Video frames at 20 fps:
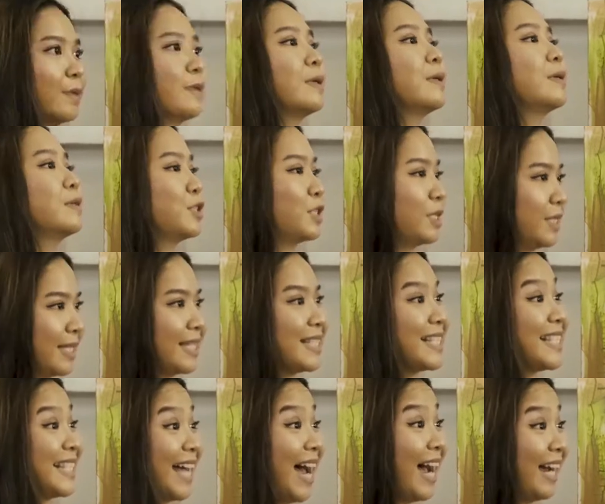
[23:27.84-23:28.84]

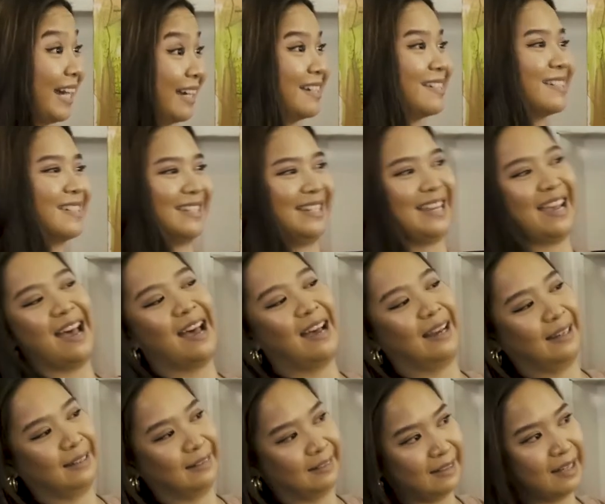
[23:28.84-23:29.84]
artistic side.
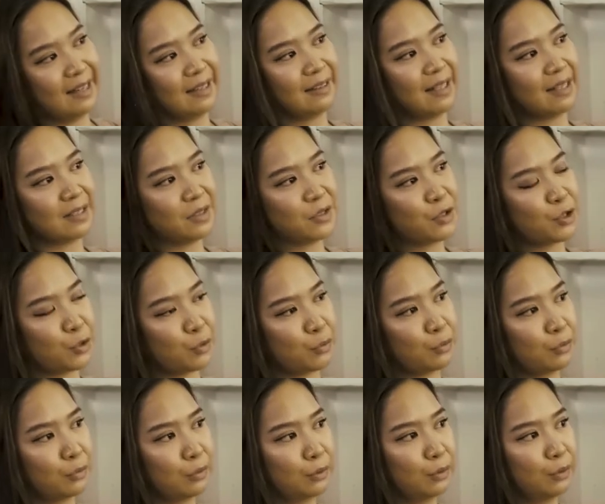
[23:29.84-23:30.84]
Yeah. Just as long
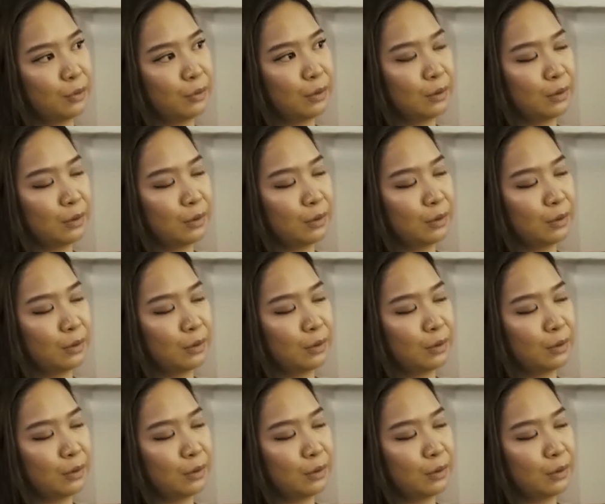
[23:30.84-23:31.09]
as you